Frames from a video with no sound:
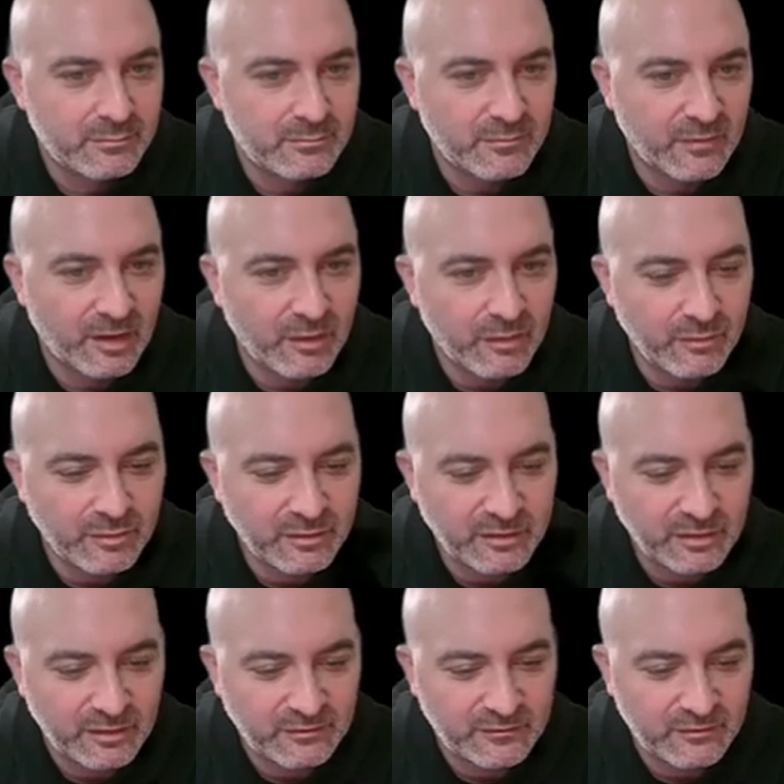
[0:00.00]
They always
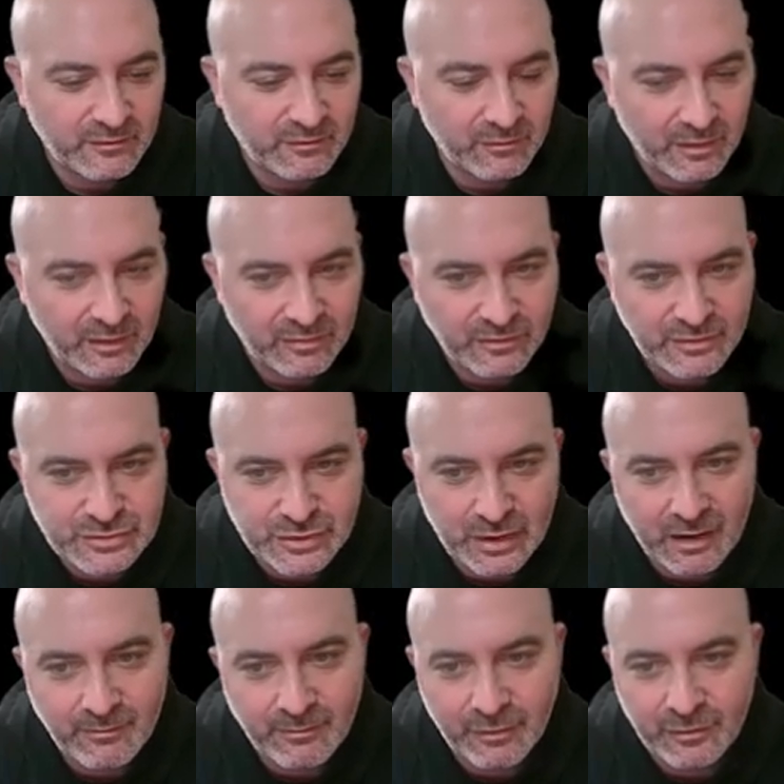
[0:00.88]
like to create the
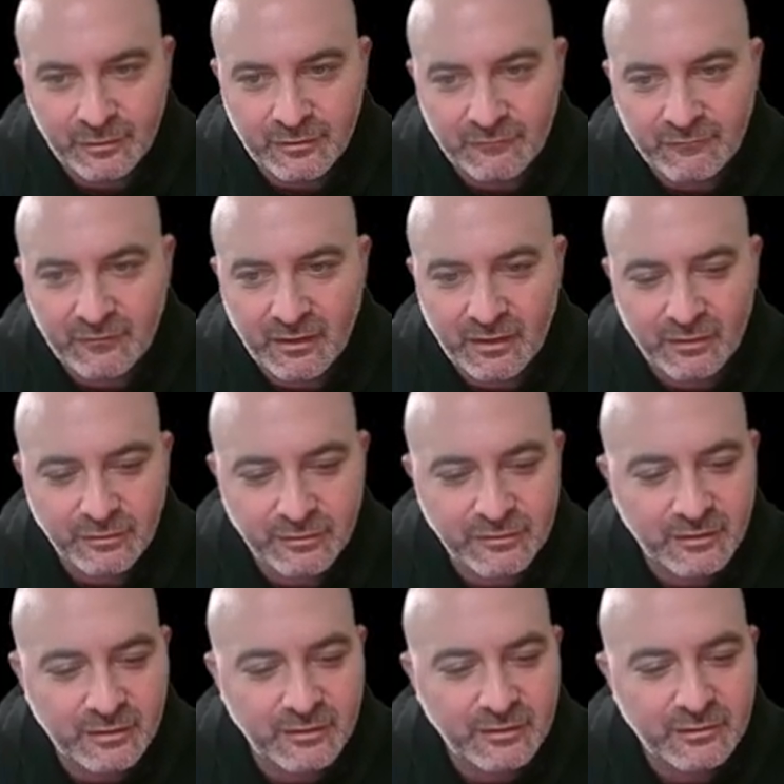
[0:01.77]
drama in the finals
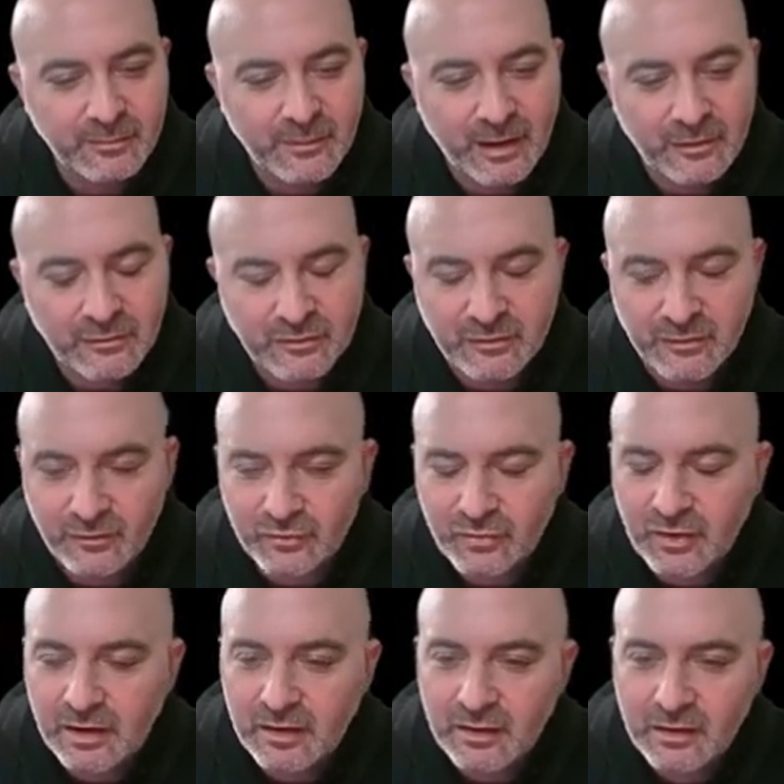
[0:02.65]
of these bouts, don't
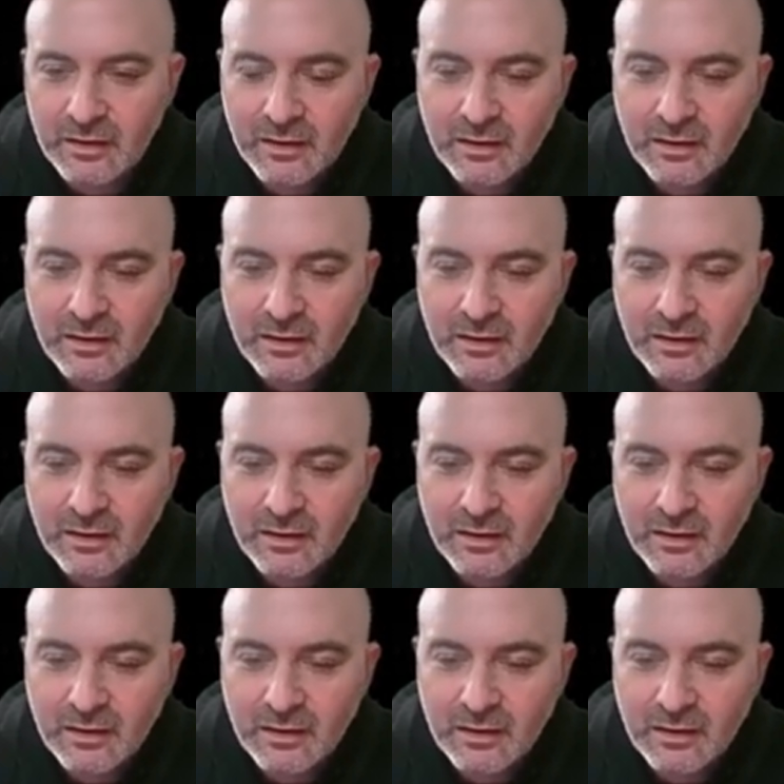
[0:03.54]
they?